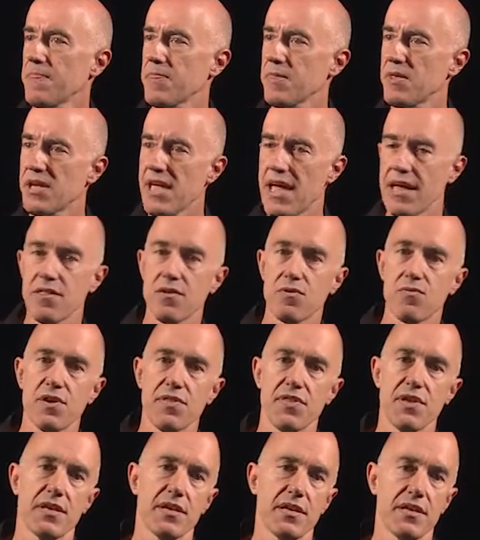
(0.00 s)
together
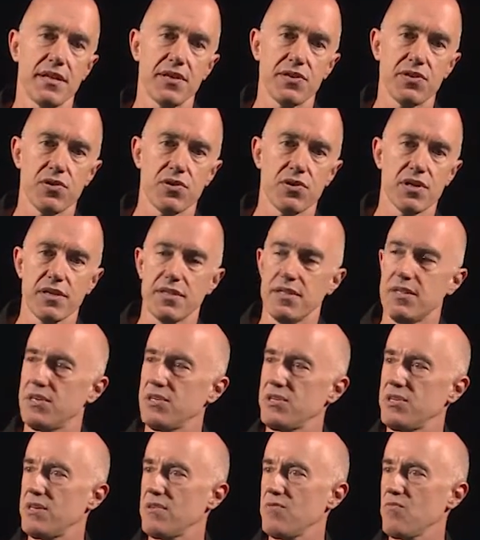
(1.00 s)
with an initial
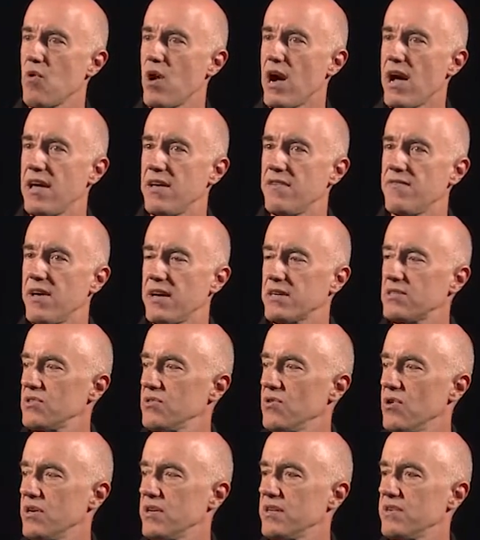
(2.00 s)
condition y of x
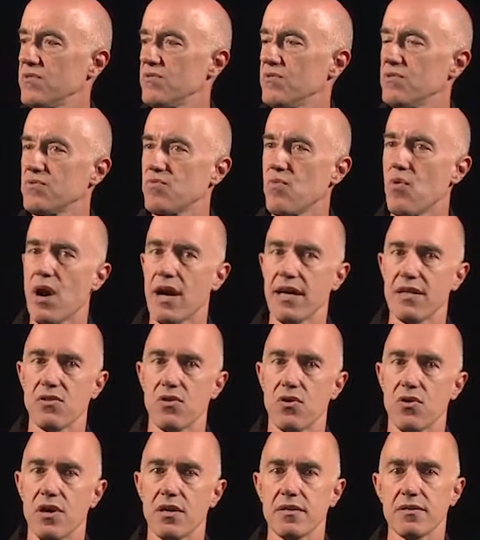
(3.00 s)
naught equals y
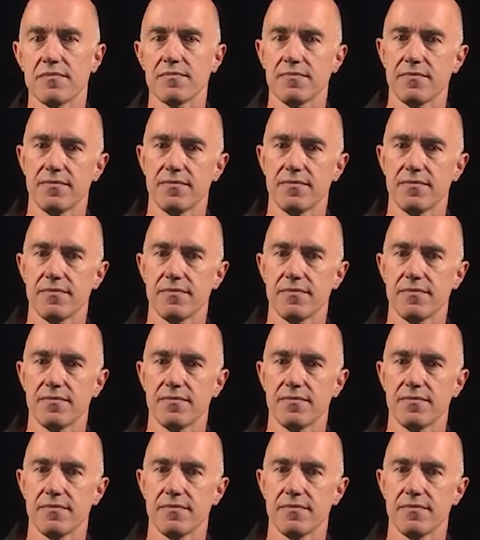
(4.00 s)
naught.